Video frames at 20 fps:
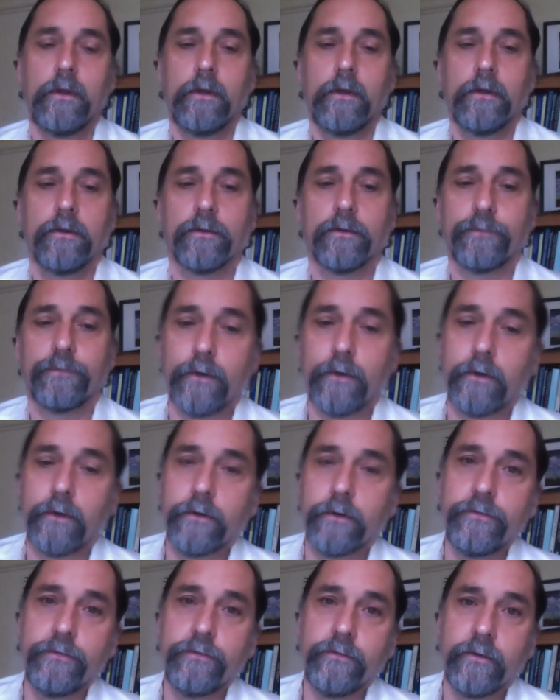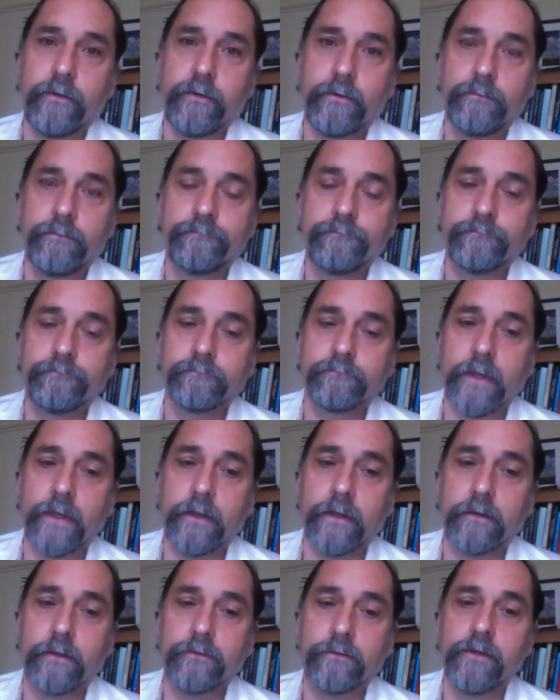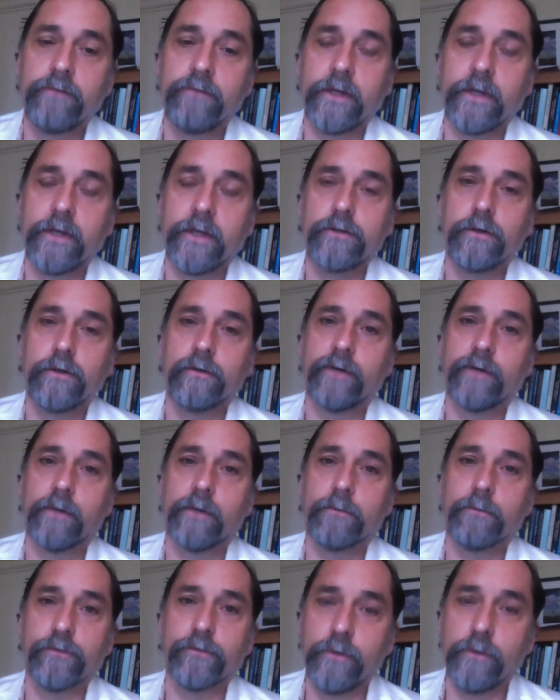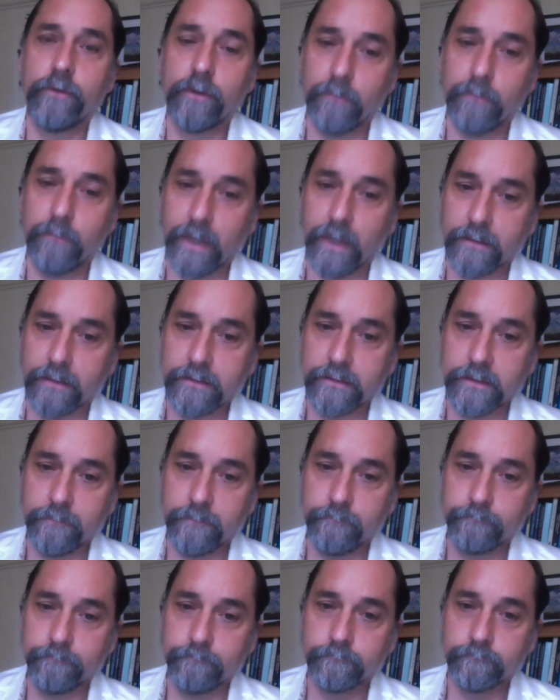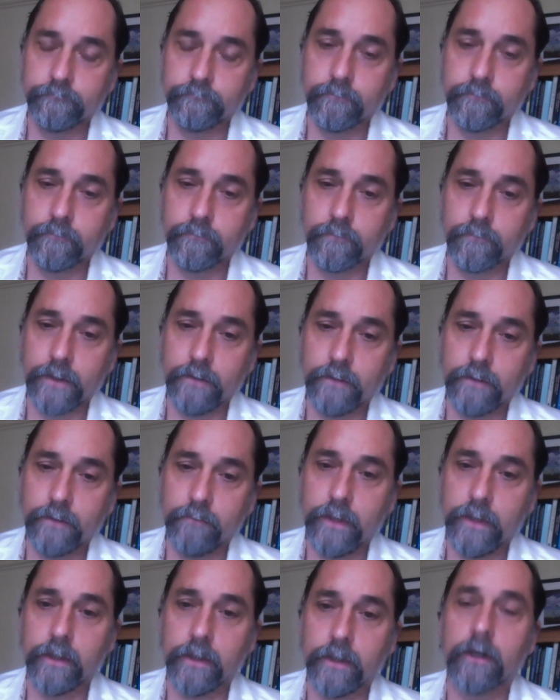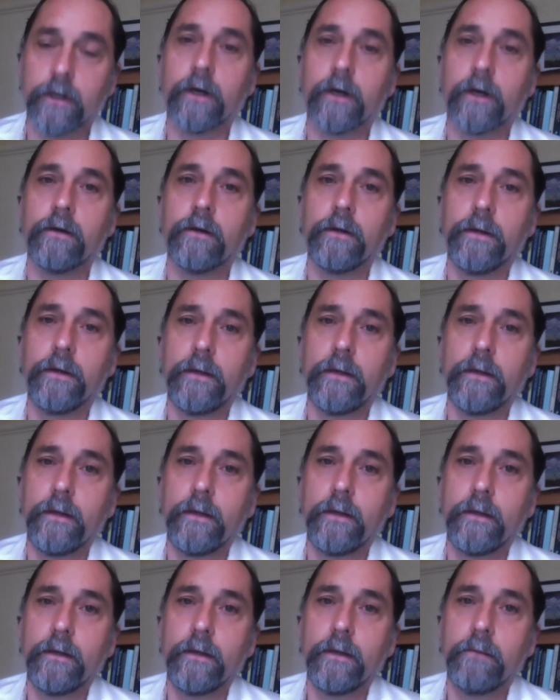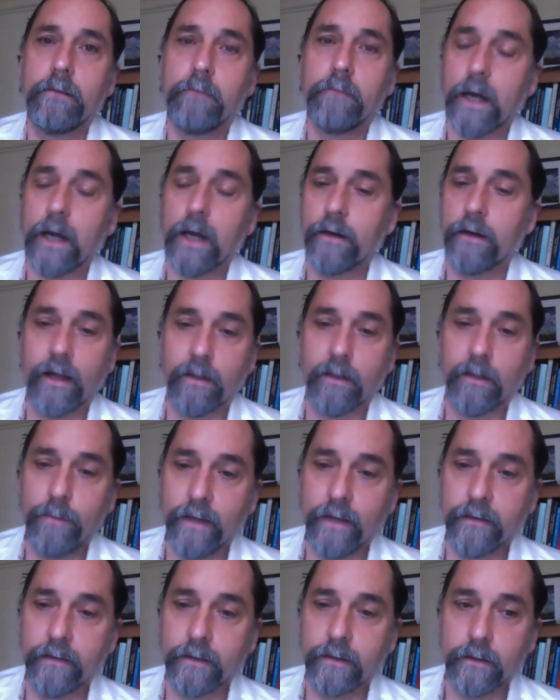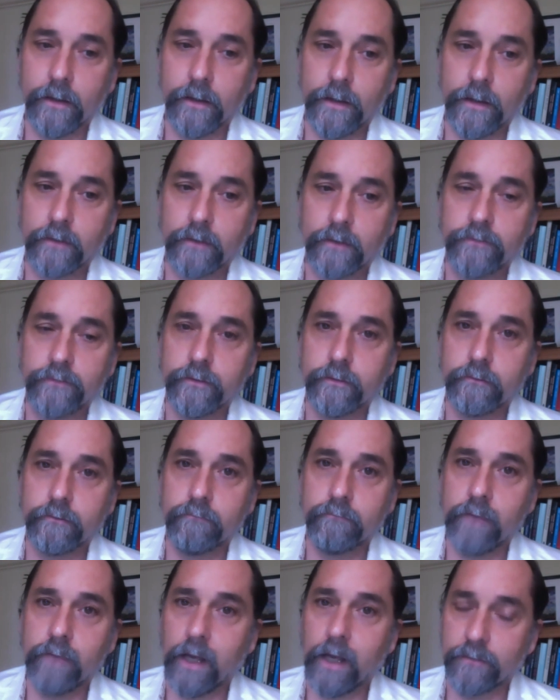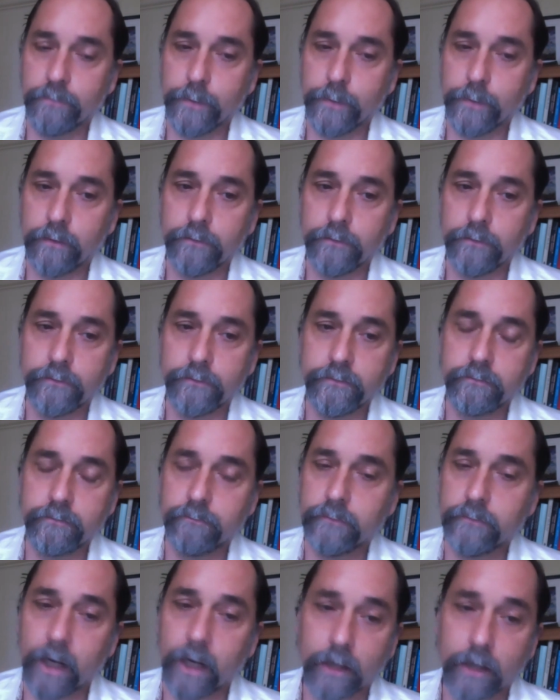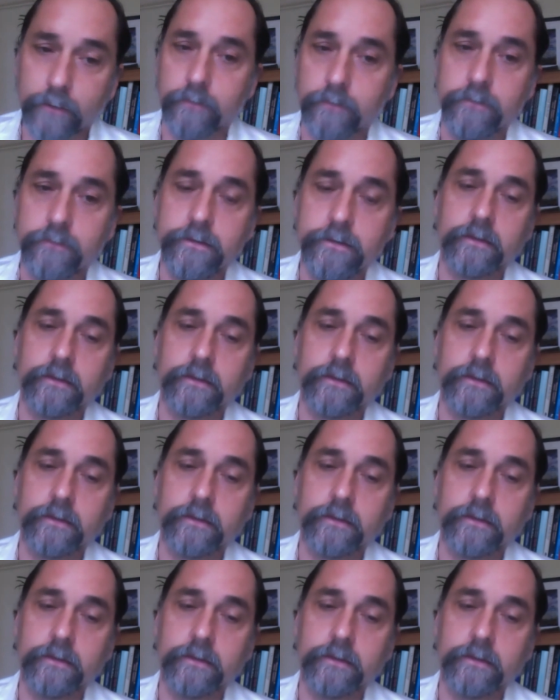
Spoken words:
The first is conventional pharmaceutical medicine, meaning our modern allopathic clinics and hospitals and doctors.